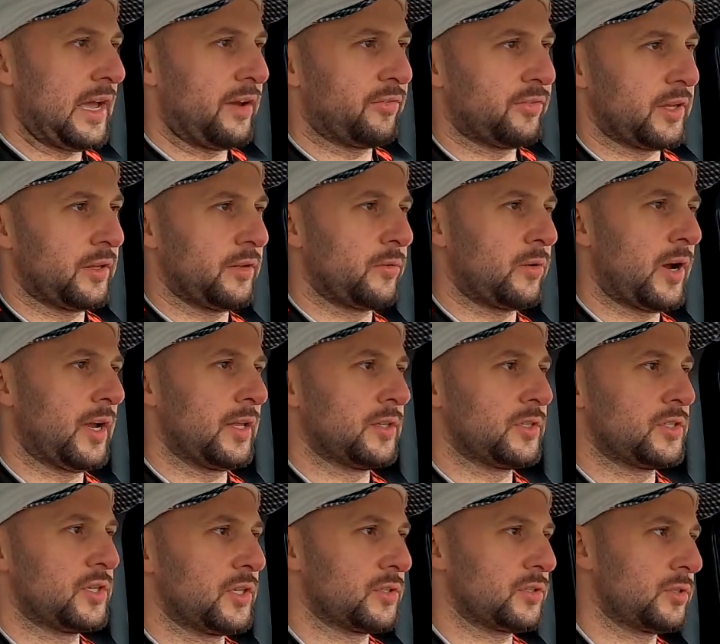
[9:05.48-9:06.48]
left and right,
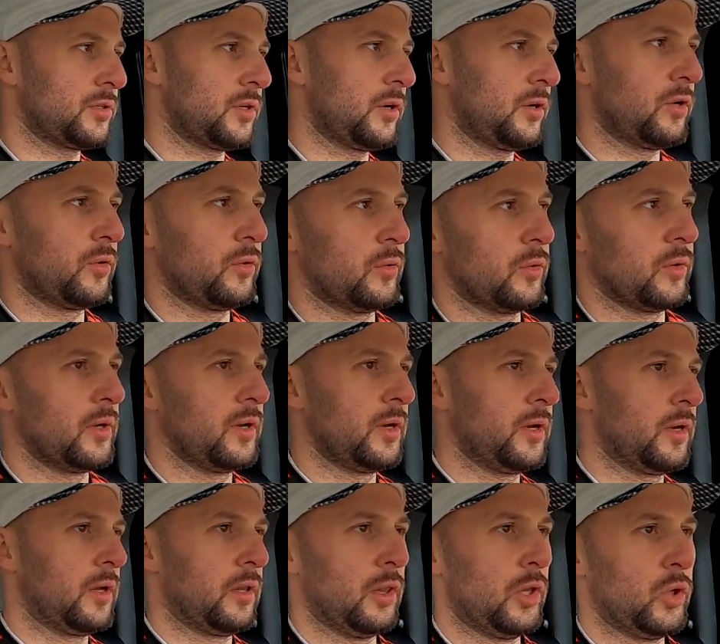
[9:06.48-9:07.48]
just so
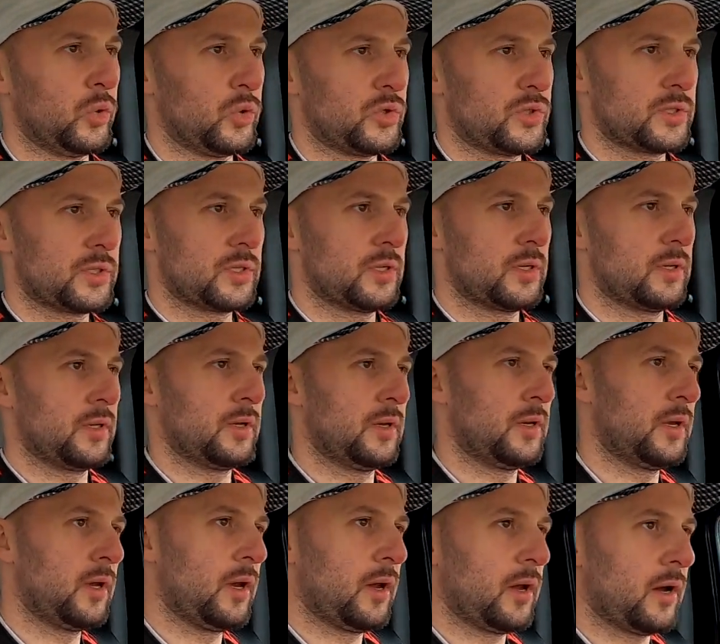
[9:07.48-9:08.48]
loose.
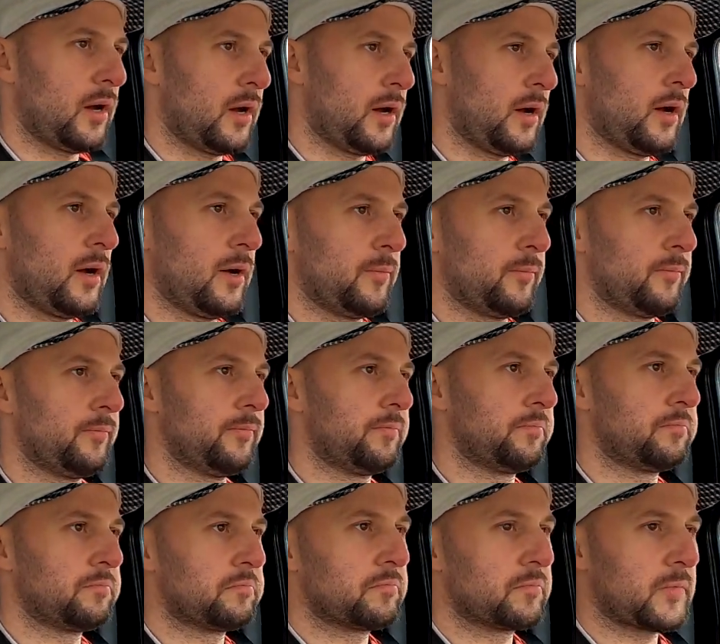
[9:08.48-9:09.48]

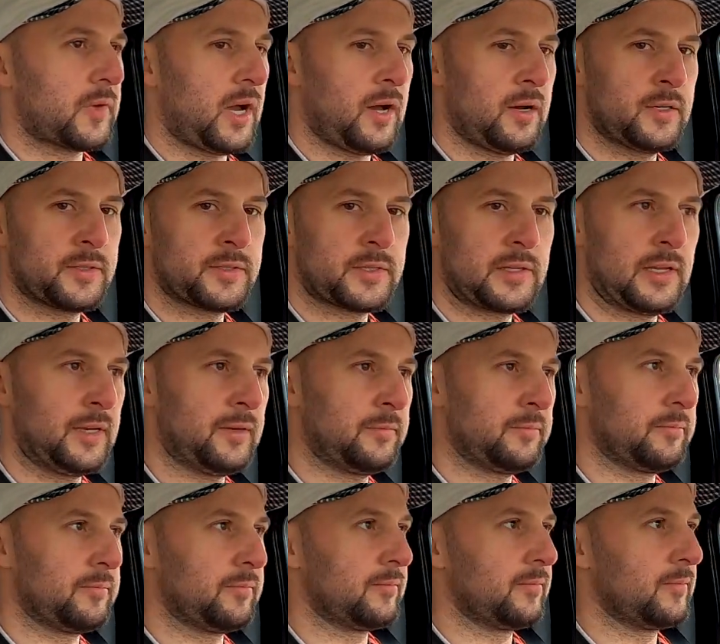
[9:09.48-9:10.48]
Honestly,
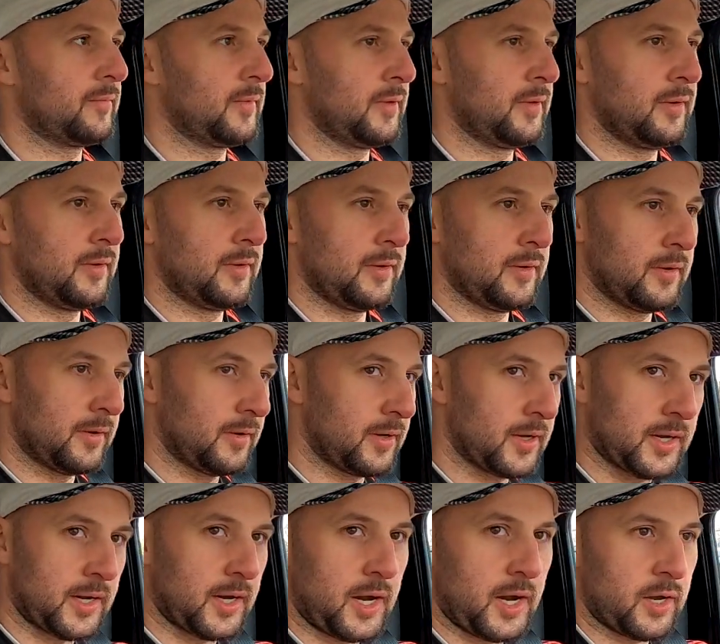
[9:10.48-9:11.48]

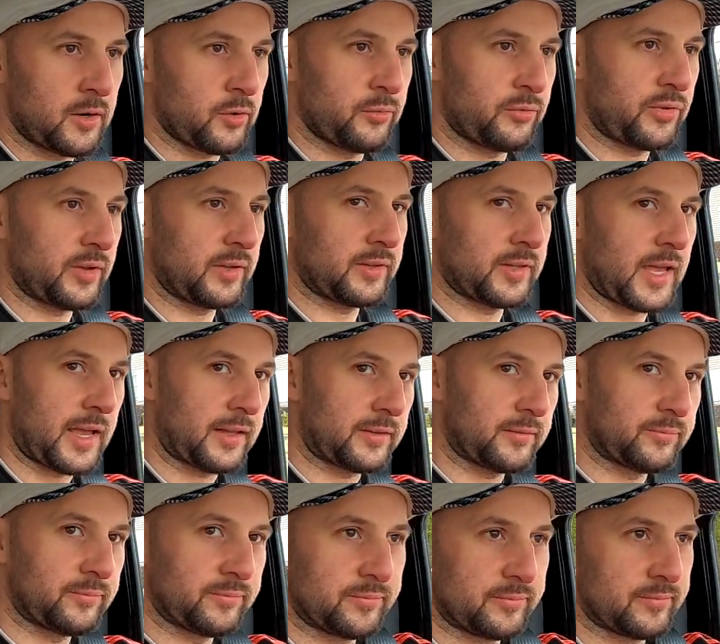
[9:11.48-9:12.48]
I don't feel that.
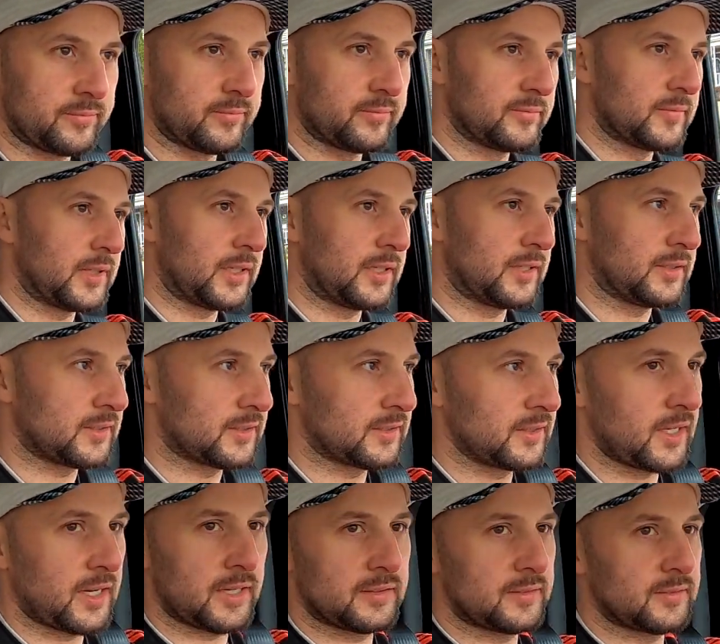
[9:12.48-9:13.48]
It's
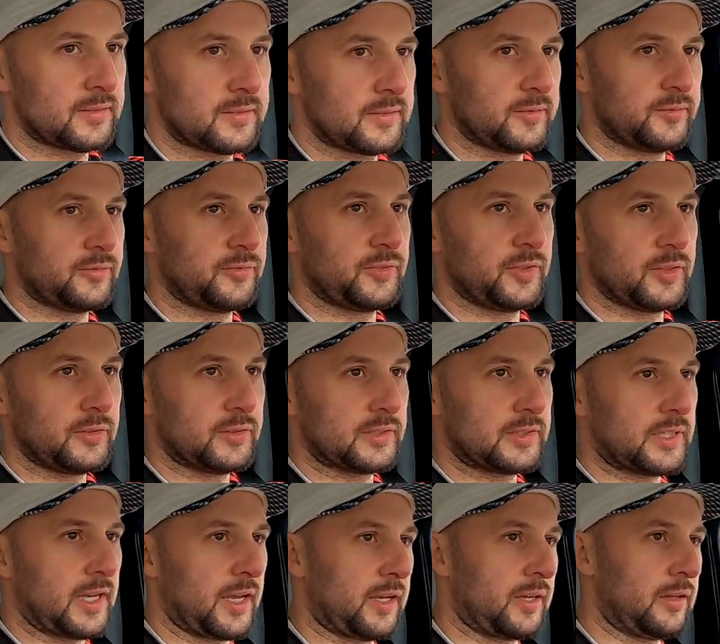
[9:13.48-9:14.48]
not
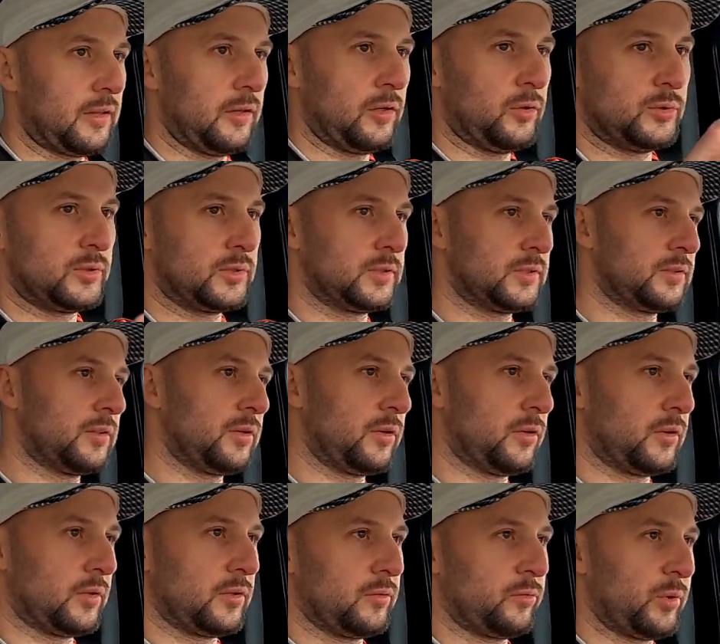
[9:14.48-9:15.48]
feels like loose
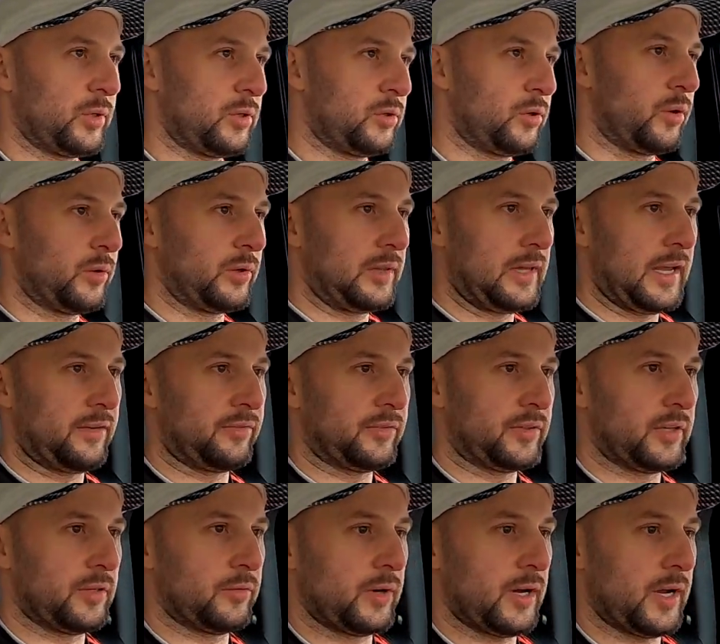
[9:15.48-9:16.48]
when you're going
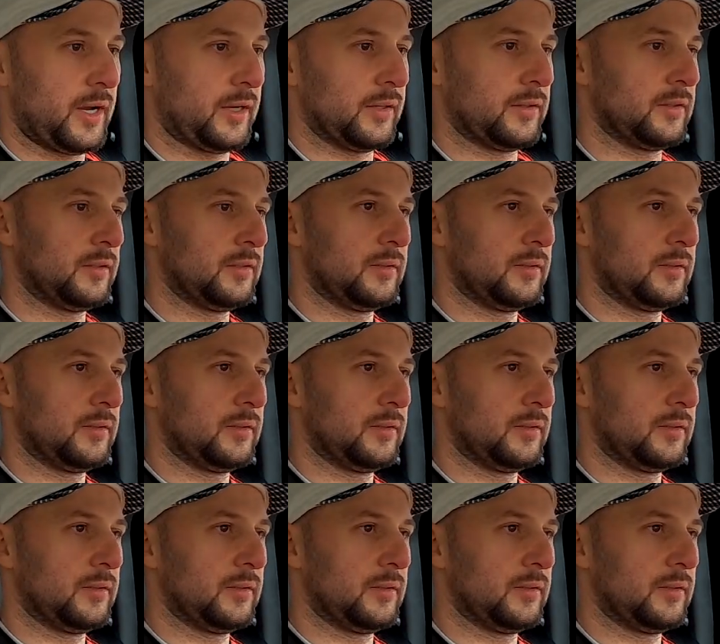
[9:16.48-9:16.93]
left and right.